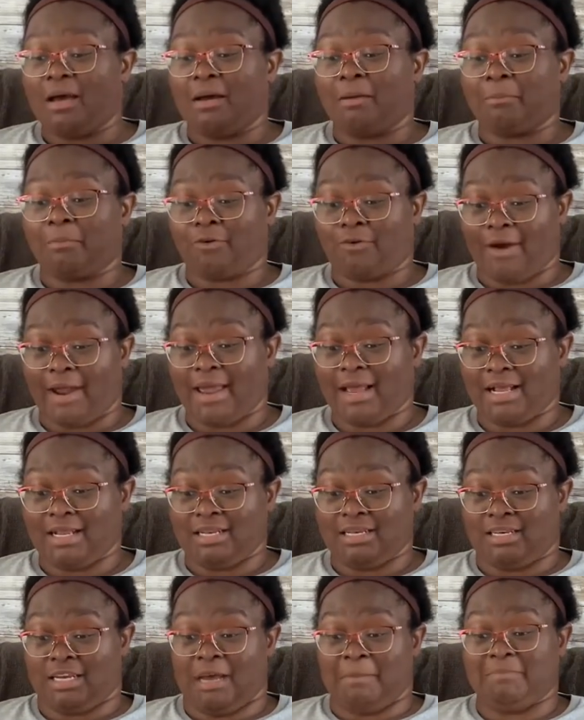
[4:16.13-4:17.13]
Craig
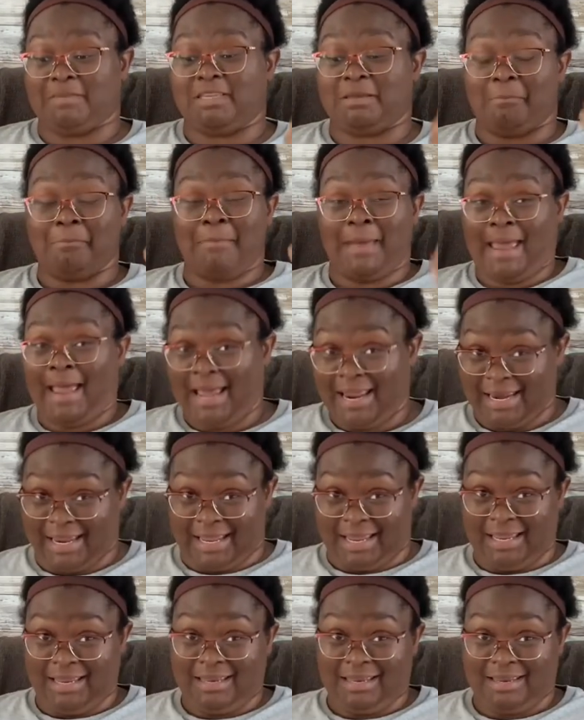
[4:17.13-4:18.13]
dumps
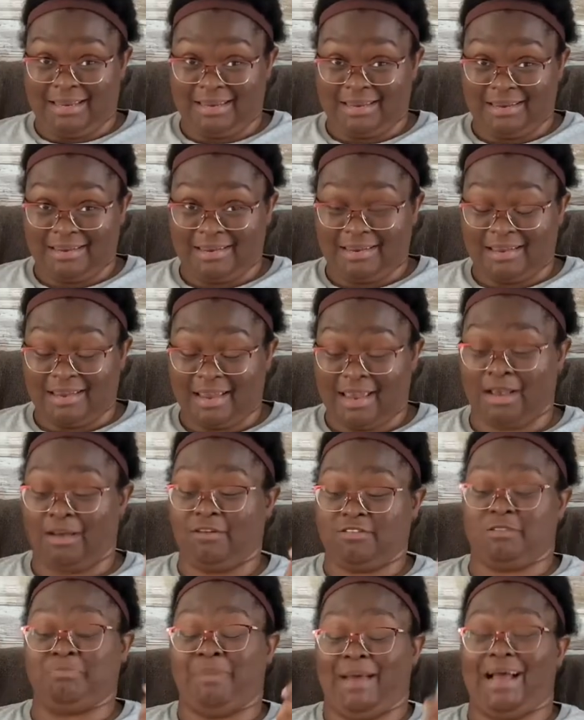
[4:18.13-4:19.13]
Manny and
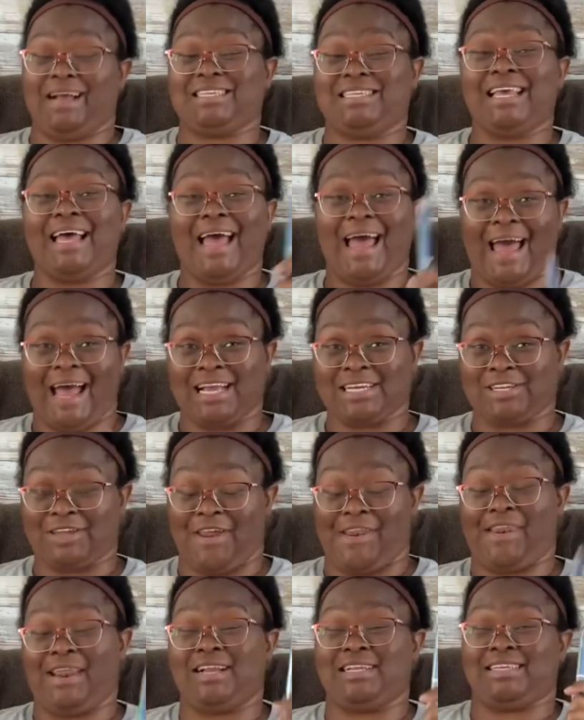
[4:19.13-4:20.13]
goes back to Ashley.
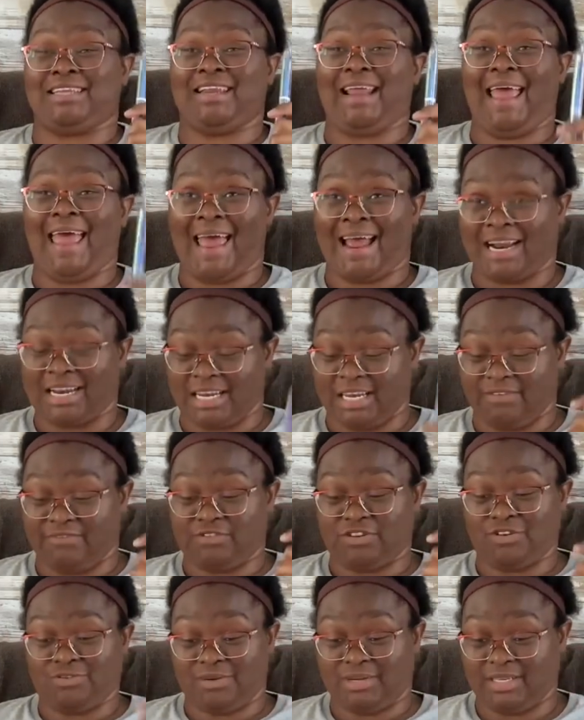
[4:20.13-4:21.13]
That is an active
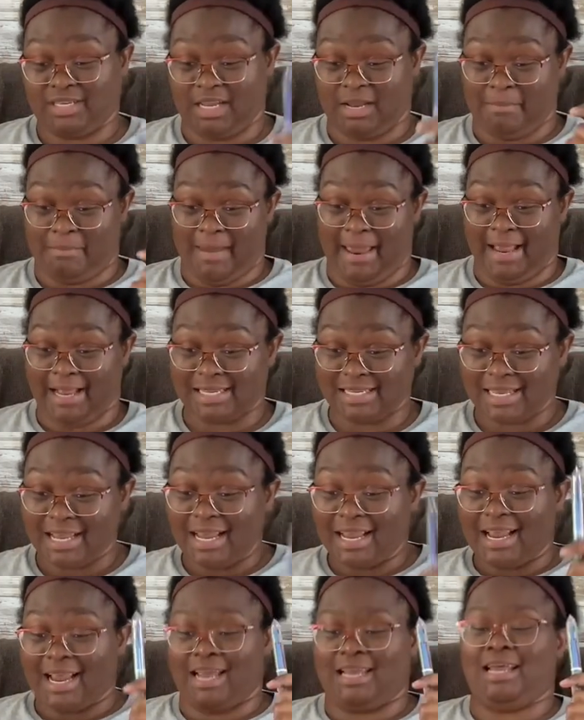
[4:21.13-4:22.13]
choice he makes.
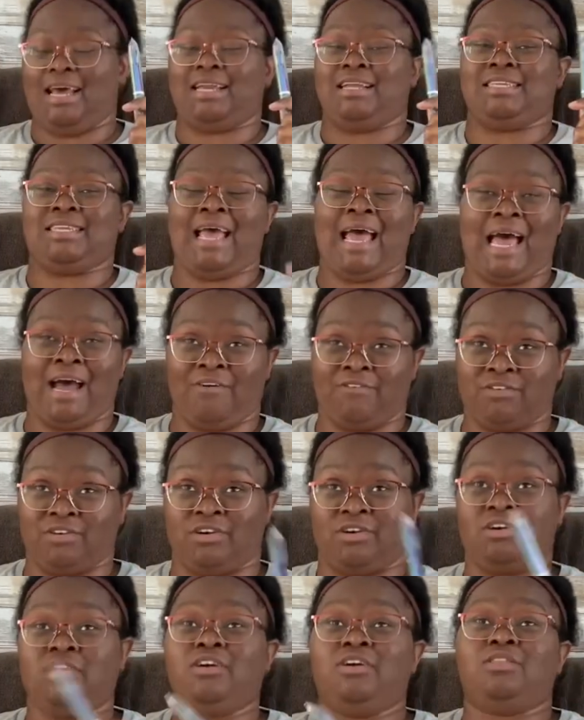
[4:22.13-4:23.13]
And that is
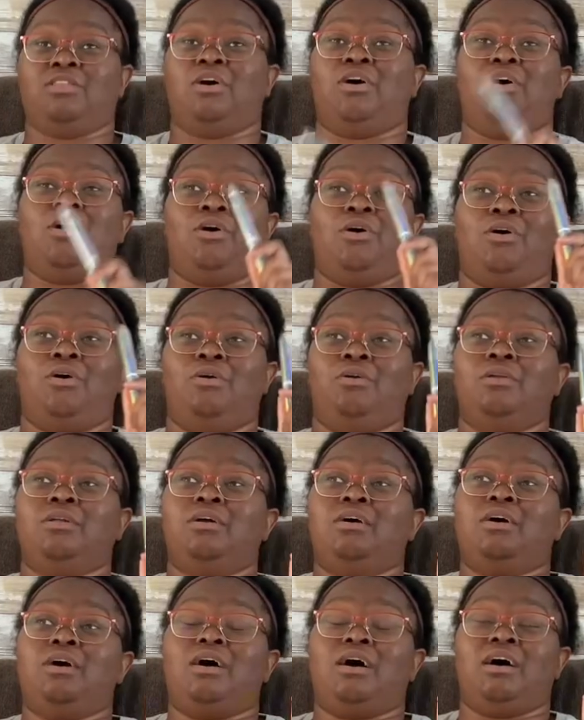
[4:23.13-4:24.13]
after the whole
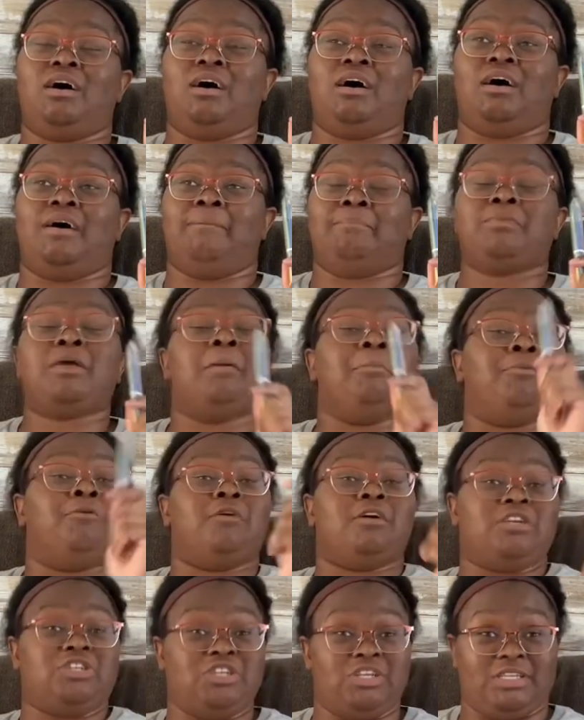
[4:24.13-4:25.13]

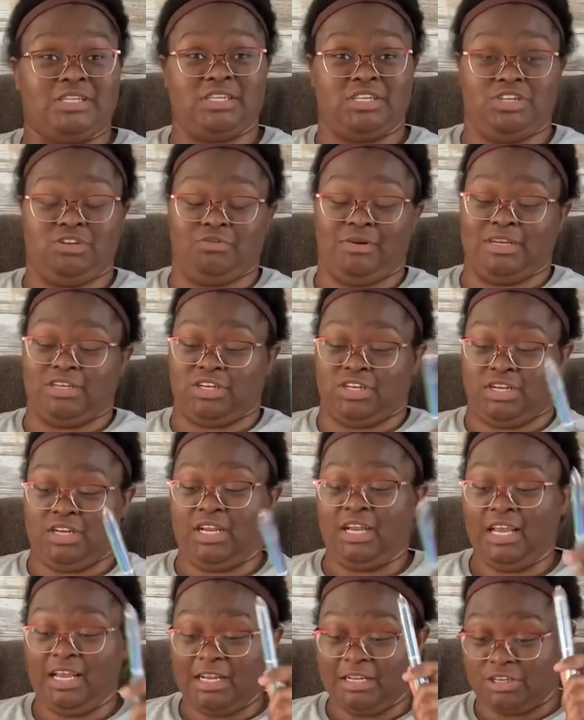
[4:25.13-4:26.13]
abortion situation.
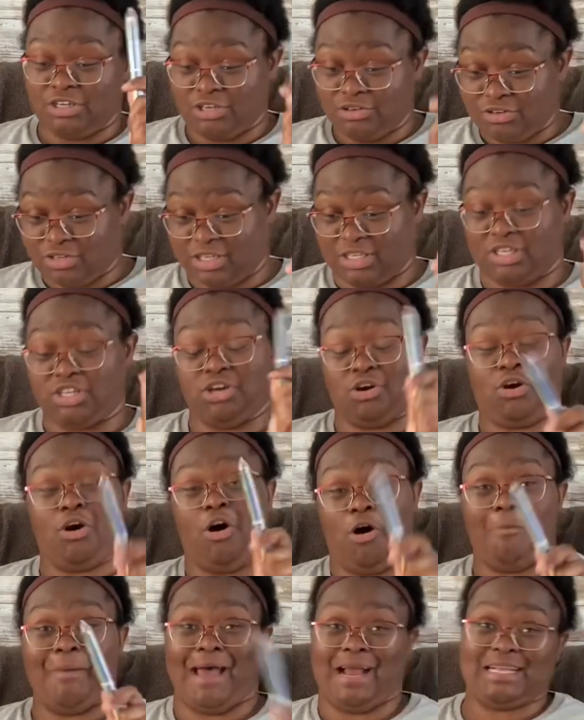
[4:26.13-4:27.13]
He chooses to
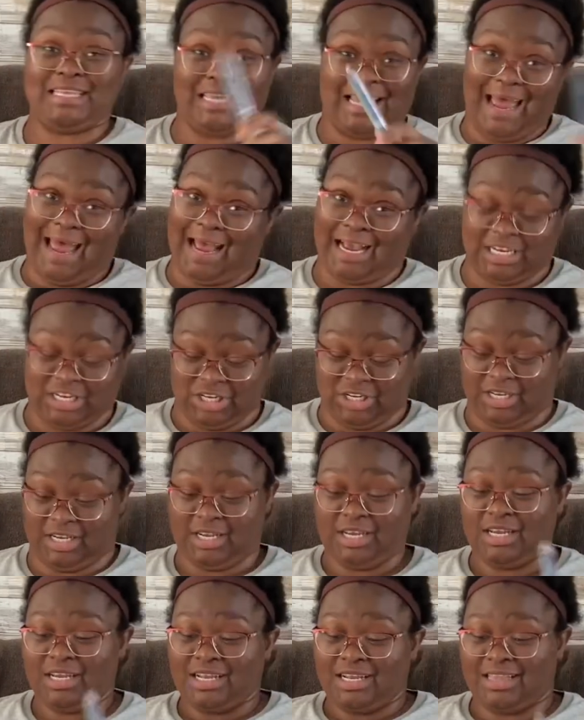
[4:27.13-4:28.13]
go back to Ashley.
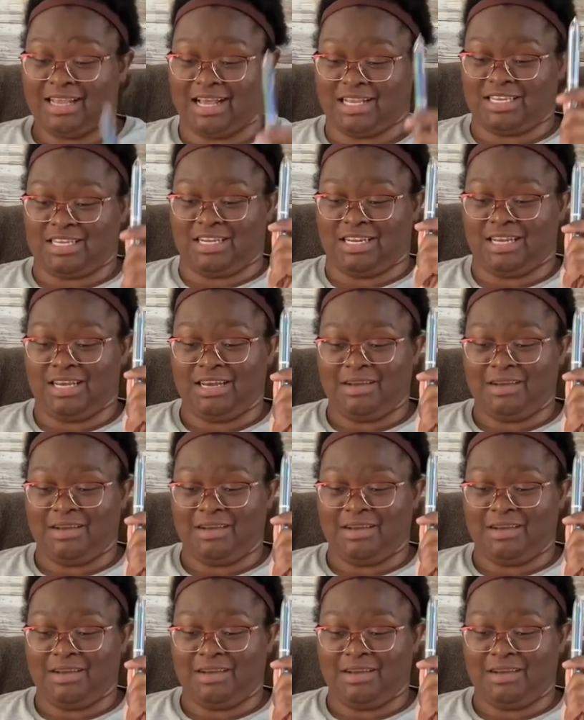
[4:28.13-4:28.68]
That's an